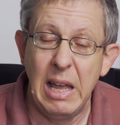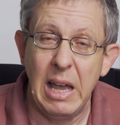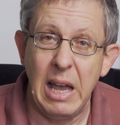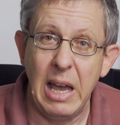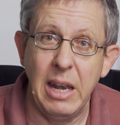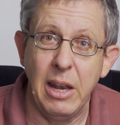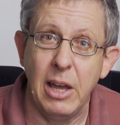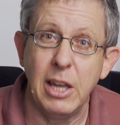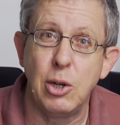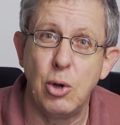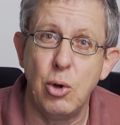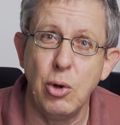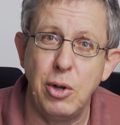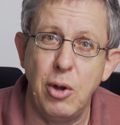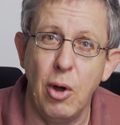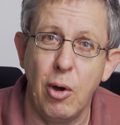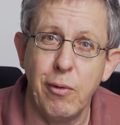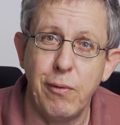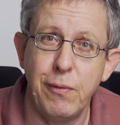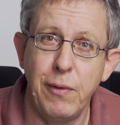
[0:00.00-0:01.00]
And I could
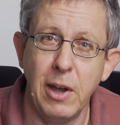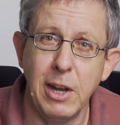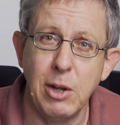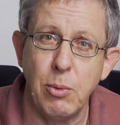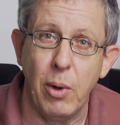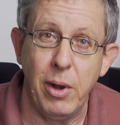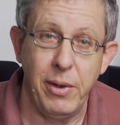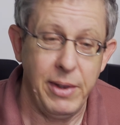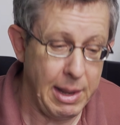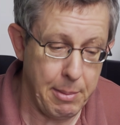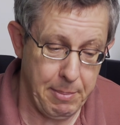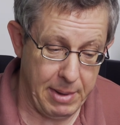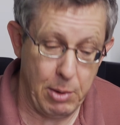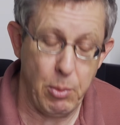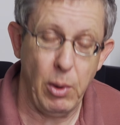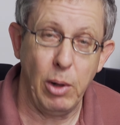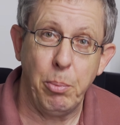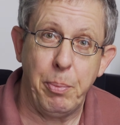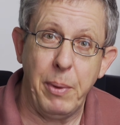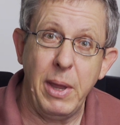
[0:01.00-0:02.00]
not find one. There may
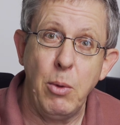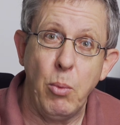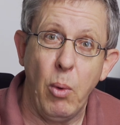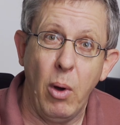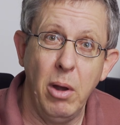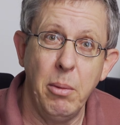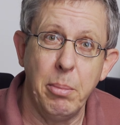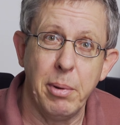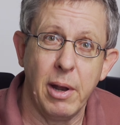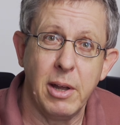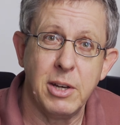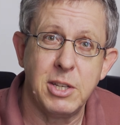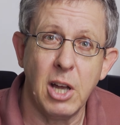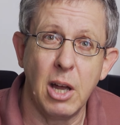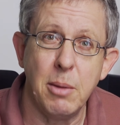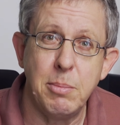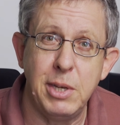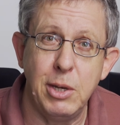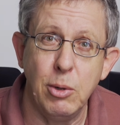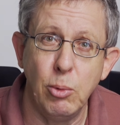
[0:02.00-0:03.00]
well be one, but I
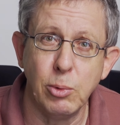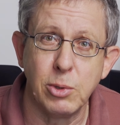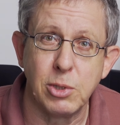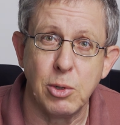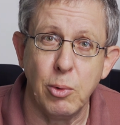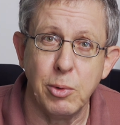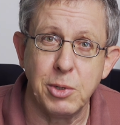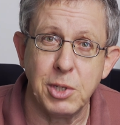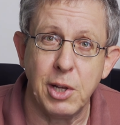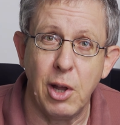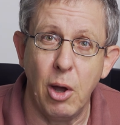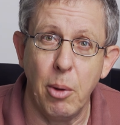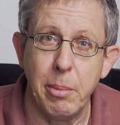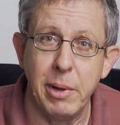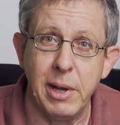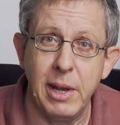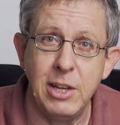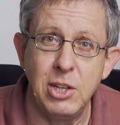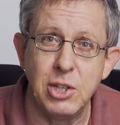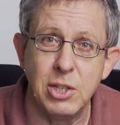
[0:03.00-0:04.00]
typed in all sorts of
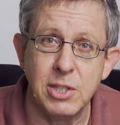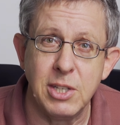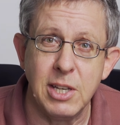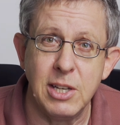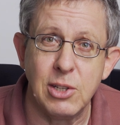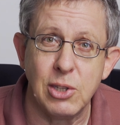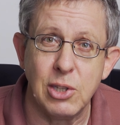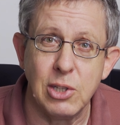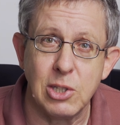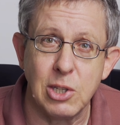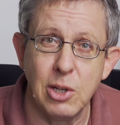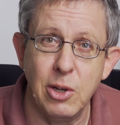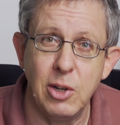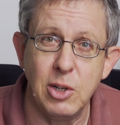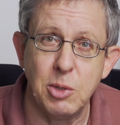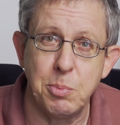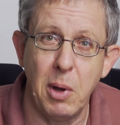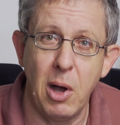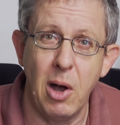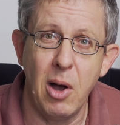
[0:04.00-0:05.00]
combinations into the
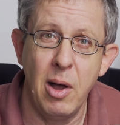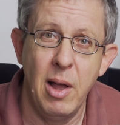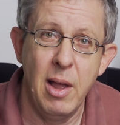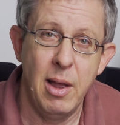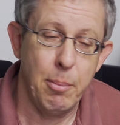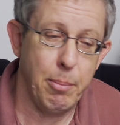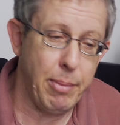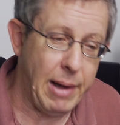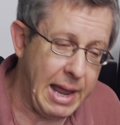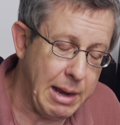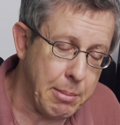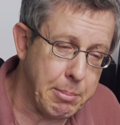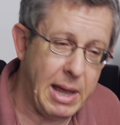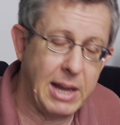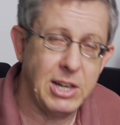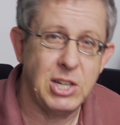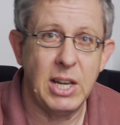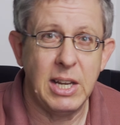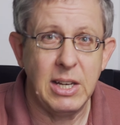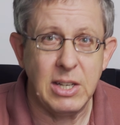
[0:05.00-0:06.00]
search bar.
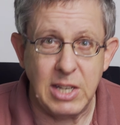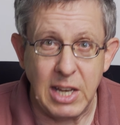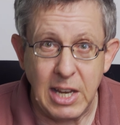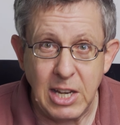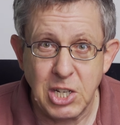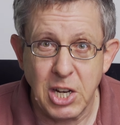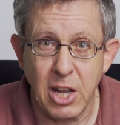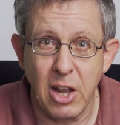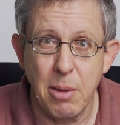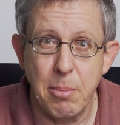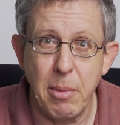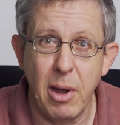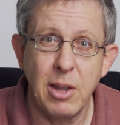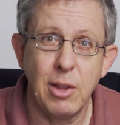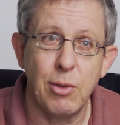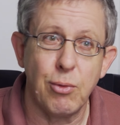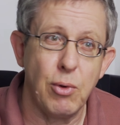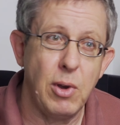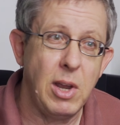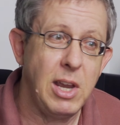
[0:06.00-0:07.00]
Blackmagic, DJI
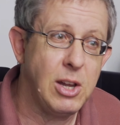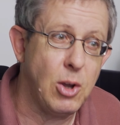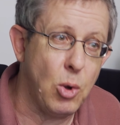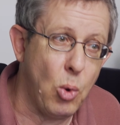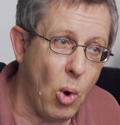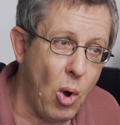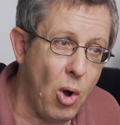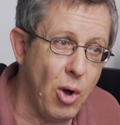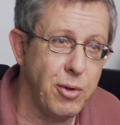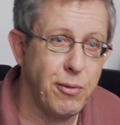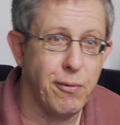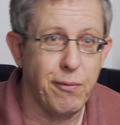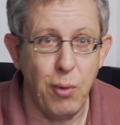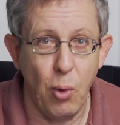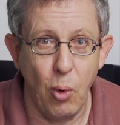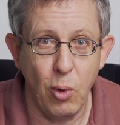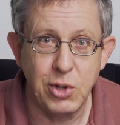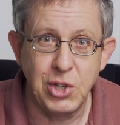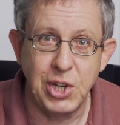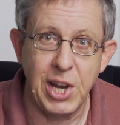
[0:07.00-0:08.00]
Mic 3, quad,
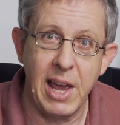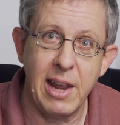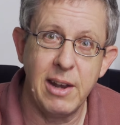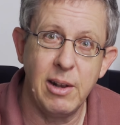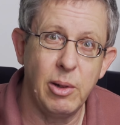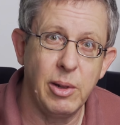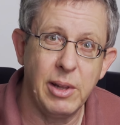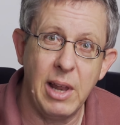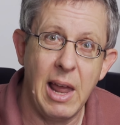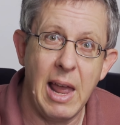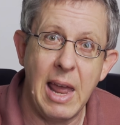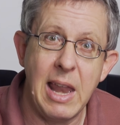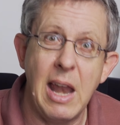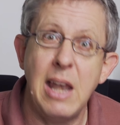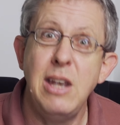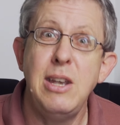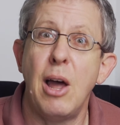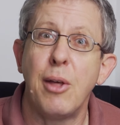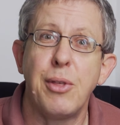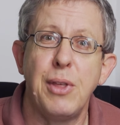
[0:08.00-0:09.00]
4-channel.
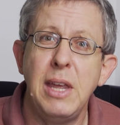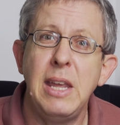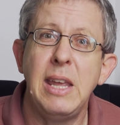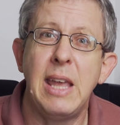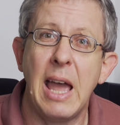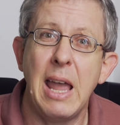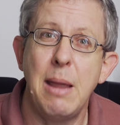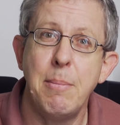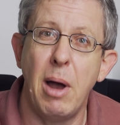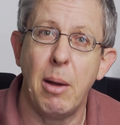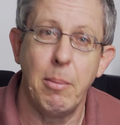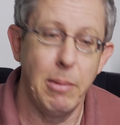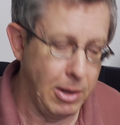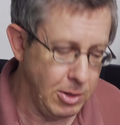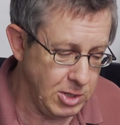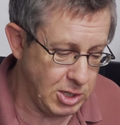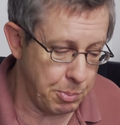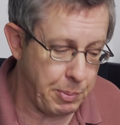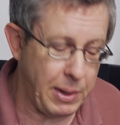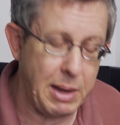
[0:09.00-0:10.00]
Nothing came up.
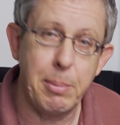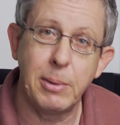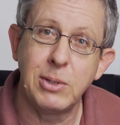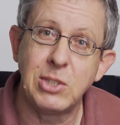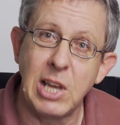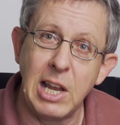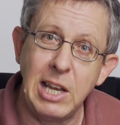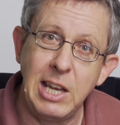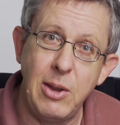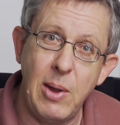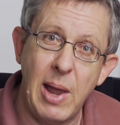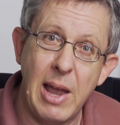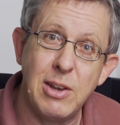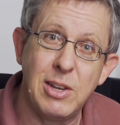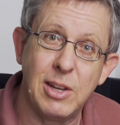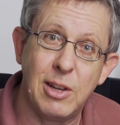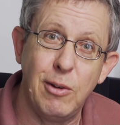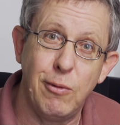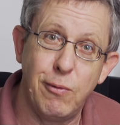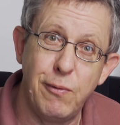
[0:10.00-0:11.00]
Loads of people telling you how
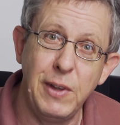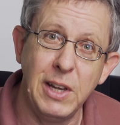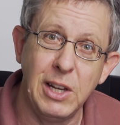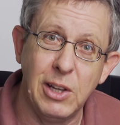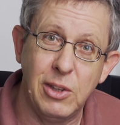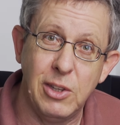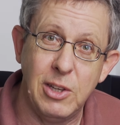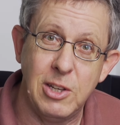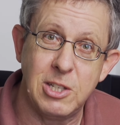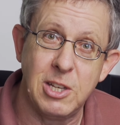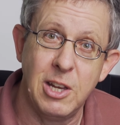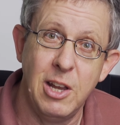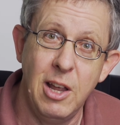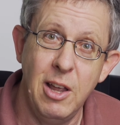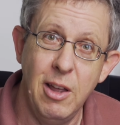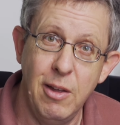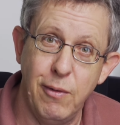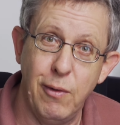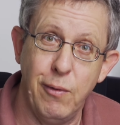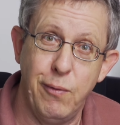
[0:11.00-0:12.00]
to configure this
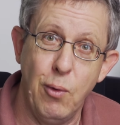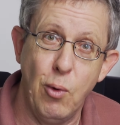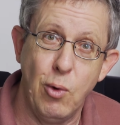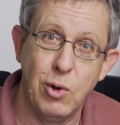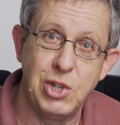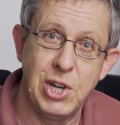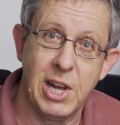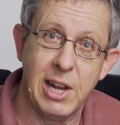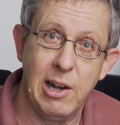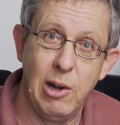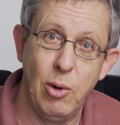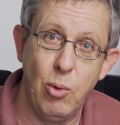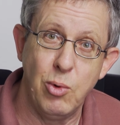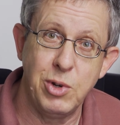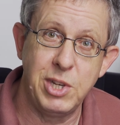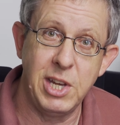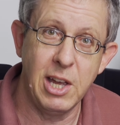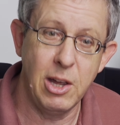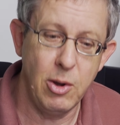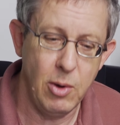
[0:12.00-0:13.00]
for 4-channel
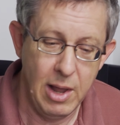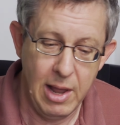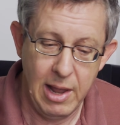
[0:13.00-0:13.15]
audio.